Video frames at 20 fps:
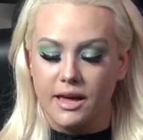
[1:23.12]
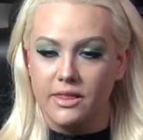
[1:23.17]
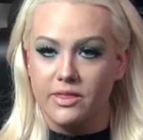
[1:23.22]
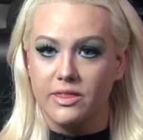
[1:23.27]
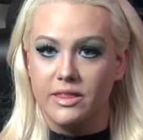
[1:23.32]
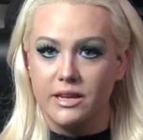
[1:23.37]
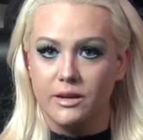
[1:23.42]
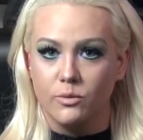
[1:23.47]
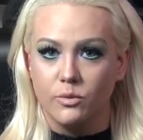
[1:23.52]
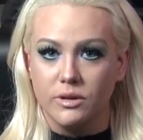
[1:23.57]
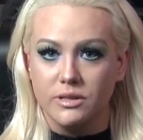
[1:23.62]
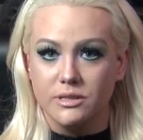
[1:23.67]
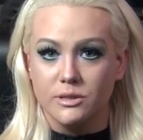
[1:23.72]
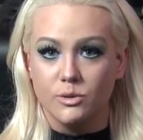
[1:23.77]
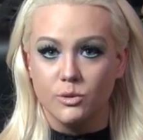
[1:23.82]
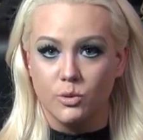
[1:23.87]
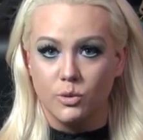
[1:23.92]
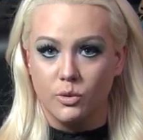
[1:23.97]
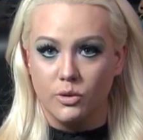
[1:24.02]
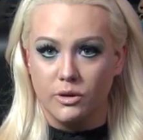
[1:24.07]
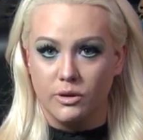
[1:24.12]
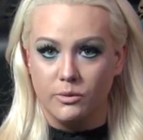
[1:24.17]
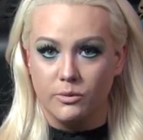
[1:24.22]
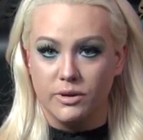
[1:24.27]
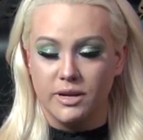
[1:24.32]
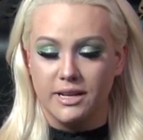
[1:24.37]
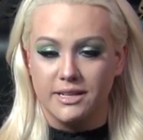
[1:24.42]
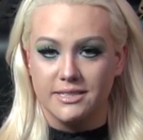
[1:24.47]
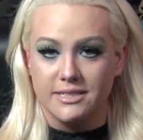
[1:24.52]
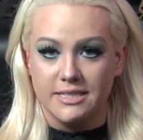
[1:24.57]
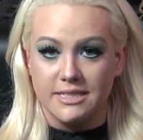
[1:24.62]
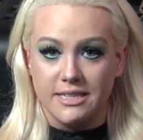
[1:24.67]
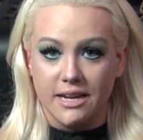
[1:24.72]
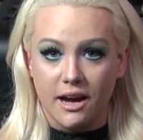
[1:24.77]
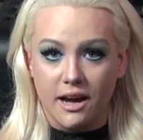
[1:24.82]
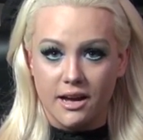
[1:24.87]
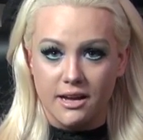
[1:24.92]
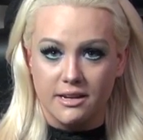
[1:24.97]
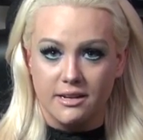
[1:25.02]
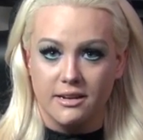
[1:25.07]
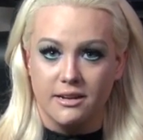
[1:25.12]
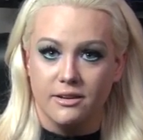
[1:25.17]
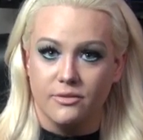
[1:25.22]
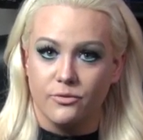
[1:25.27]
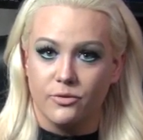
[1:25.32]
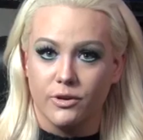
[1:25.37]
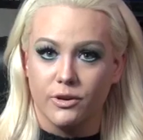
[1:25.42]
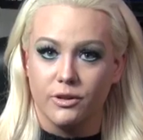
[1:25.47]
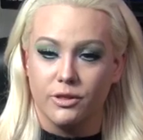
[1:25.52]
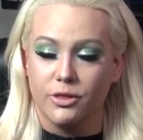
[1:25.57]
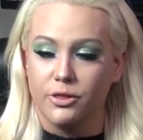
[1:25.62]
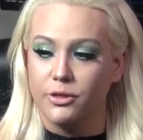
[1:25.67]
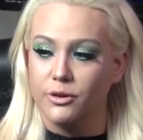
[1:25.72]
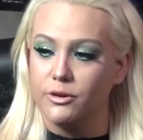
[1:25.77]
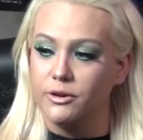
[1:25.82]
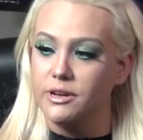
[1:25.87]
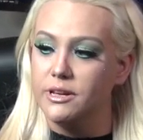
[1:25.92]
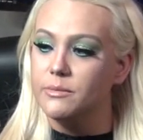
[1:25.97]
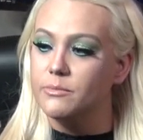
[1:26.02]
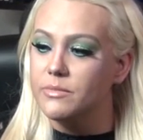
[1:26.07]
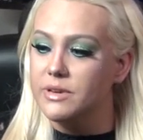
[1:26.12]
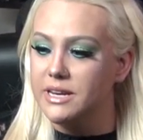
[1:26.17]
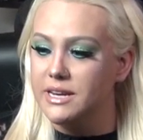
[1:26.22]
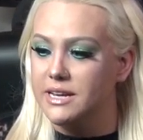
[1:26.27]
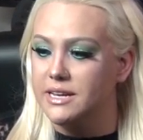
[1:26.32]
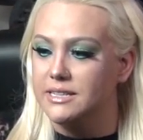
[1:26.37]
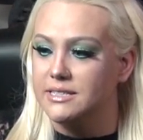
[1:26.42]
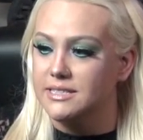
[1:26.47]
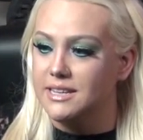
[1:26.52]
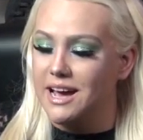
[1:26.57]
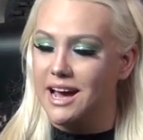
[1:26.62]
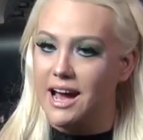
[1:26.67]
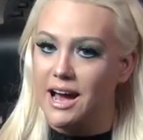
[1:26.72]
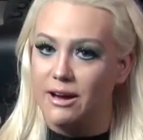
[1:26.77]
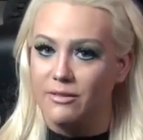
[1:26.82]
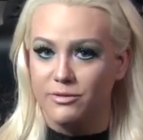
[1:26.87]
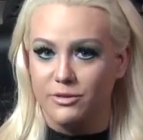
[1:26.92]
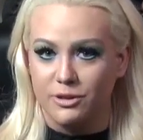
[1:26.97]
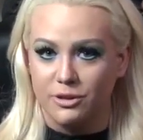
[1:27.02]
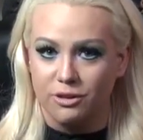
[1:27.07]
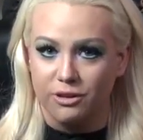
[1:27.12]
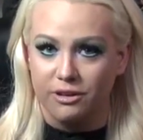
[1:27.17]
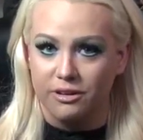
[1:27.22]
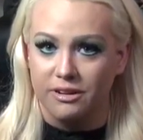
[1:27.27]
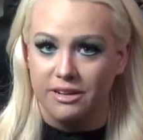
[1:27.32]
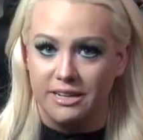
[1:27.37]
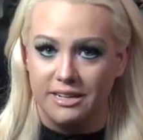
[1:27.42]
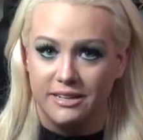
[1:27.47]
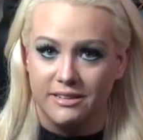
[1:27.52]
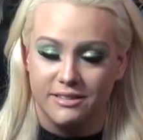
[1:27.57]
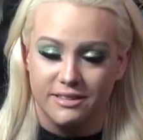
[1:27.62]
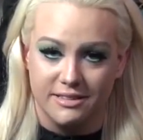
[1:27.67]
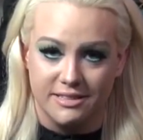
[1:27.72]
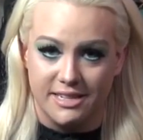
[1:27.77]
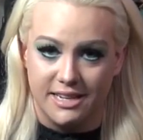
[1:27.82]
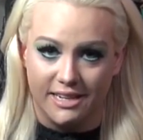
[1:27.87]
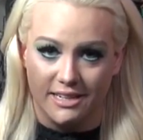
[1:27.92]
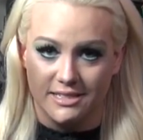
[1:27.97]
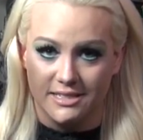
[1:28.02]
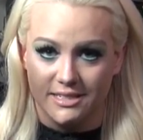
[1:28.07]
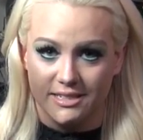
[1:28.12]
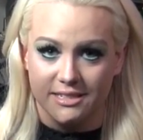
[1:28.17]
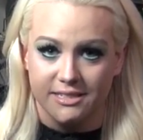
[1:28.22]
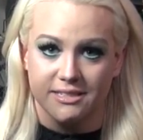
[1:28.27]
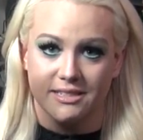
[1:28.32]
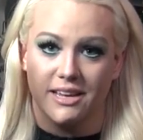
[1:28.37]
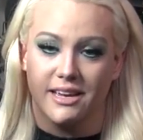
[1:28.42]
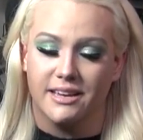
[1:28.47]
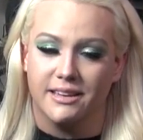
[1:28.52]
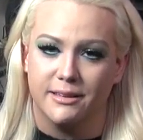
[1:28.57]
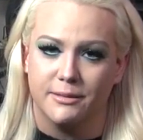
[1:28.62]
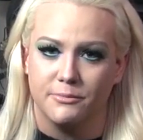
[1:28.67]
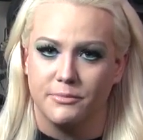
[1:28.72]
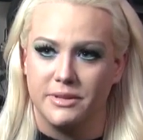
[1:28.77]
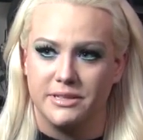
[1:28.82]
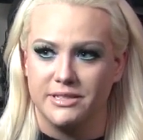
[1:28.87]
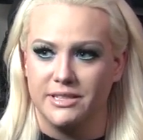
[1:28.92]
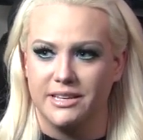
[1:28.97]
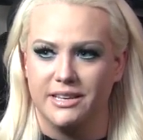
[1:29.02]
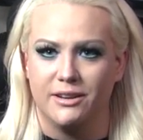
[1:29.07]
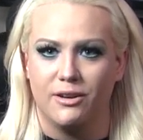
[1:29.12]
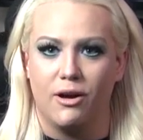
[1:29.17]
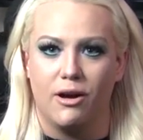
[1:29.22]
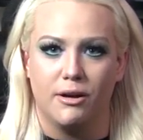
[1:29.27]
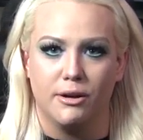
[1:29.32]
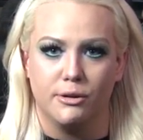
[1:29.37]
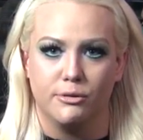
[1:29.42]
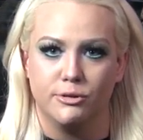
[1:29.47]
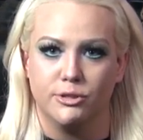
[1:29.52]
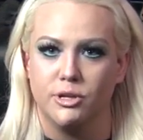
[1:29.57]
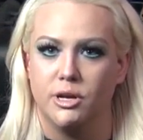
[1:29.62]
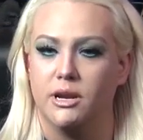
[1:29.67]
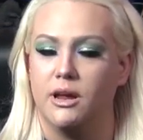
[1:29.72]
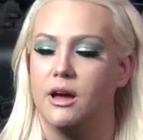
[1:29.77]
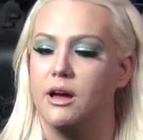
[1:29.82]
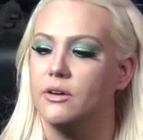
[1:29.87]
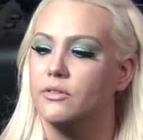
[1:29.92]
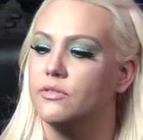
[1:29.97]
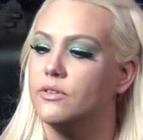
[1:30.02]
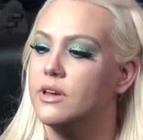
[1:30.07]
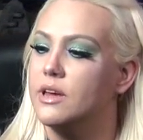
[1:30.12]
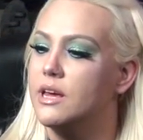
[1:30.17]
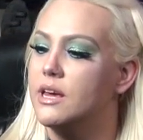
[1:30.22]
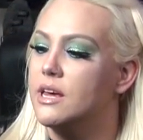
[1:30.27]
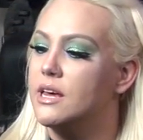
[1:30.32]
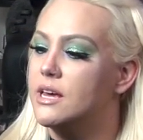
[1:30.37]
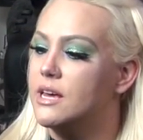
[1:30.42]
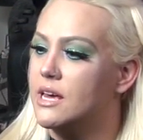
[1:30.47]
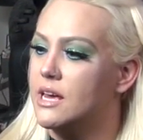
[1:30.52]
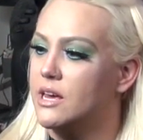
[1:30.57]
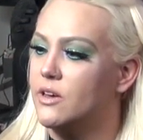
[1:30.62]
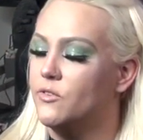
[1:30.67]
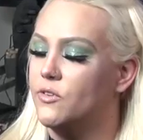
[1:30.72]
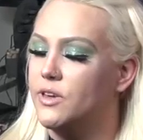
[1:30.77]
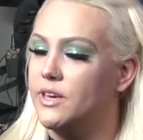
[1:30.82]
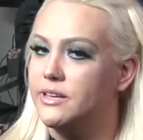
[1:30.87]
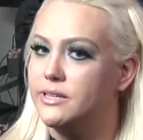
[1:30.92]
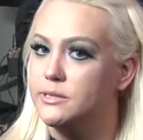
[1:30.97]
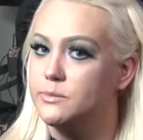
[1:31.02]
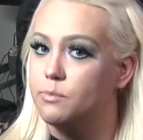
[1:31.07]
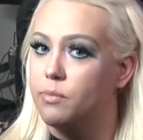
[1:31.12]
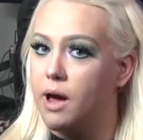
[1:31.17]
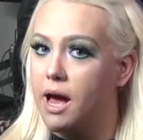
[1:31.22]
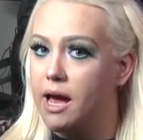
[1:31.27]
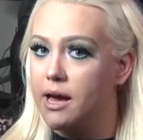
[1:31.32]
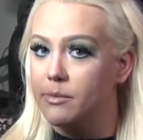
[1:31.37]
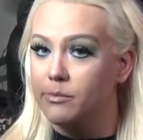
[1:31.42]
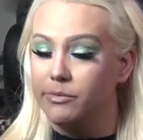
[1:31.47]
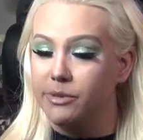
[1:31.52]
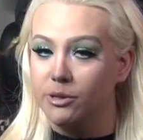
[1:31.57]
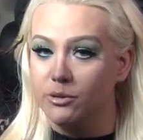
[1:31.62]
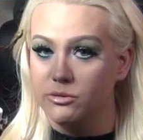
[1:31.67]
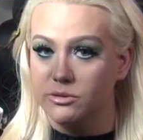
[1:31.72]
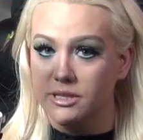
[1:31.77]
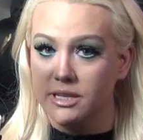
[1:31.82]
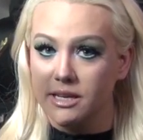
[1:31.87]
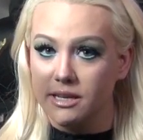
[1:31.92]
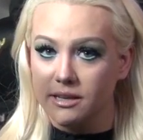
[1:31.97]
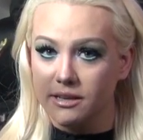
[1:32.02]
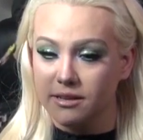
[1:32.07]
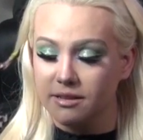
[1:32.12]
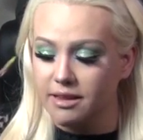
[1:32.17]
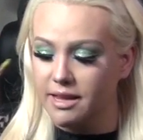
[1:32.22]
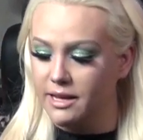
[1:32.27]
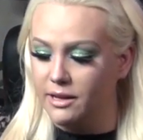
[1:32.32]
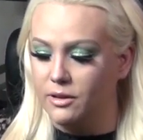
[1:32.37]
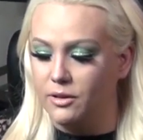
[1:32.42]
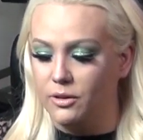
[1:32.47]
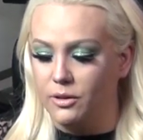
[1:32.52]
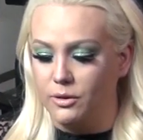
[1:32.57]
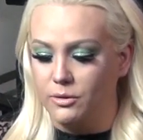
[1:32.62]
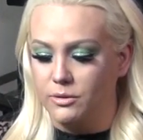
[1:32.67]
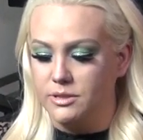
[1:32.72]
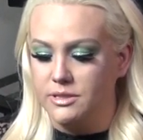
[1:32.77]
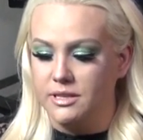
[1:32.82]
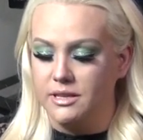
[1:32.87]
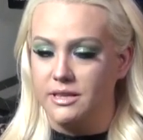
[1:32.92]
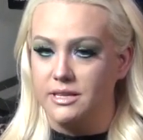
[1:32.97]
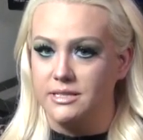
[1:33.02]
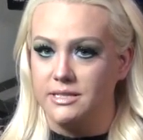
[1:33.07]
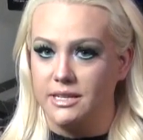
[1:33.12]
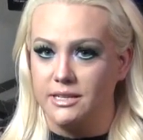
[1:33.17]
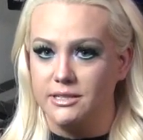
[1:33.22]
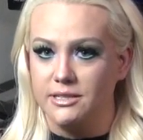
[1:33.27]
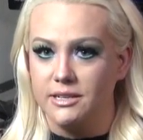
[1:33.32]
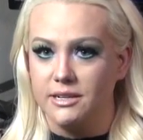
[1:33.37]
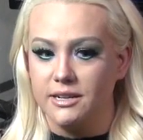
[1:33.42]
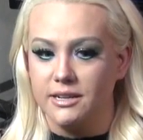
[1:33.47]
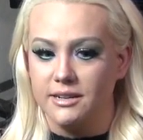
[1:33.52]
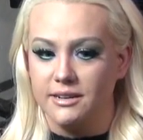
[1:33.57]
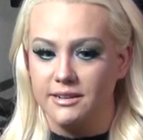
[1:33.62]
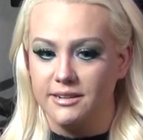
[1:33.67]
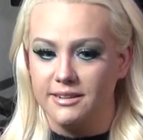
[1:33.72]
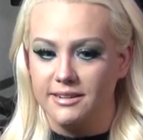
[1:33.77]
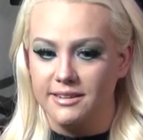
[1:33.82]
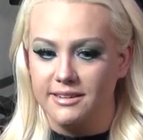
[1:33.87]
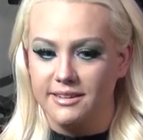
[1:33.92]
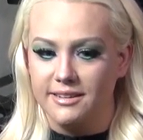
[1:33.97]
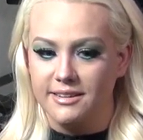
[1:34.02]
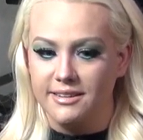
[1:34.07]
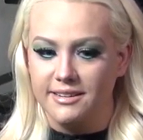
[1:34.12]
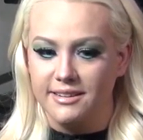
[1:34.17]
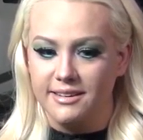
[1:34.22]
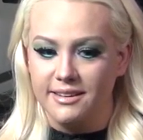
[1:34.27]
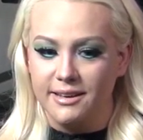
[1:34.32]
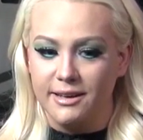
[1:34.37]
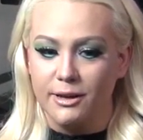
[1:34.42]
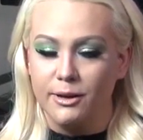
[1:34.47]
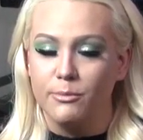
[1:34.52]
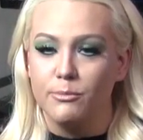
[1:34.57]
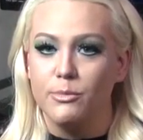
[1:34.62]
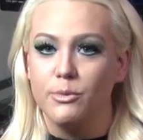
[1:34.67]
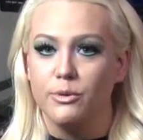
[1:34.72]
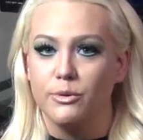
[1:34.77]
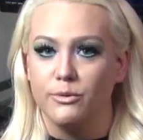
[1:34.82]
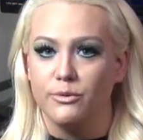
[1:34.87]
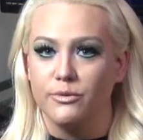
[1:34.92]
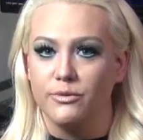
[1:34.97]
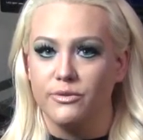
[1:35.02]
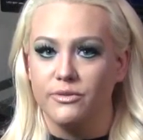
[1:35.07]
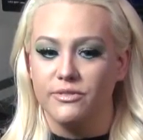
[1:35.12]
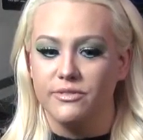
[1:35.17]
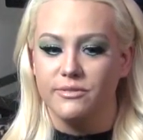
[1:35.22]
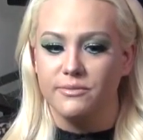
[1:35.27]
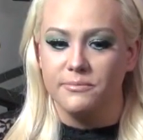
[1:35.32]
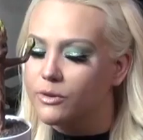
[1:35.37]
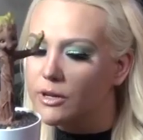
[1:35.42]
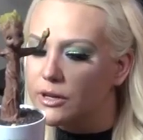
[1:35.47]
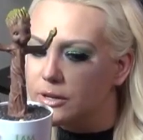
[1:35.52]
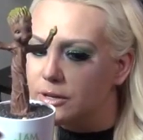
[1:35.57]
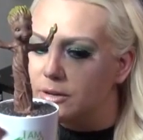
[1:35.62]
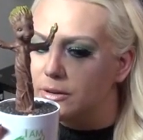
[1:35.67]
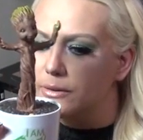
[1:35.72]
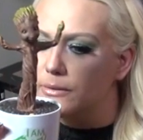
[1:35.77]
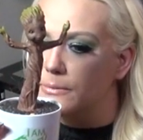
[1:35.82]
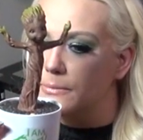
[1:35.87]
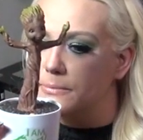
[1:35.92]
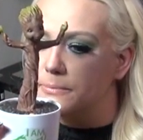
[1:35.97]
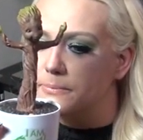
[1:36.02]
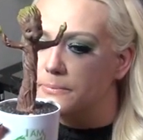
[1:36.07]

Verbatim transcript: And then what's cool when it's done for 30 minutes after it dances, like it's like an auto shut off. If he's by music, like close to the sensor, he'll move. Groot!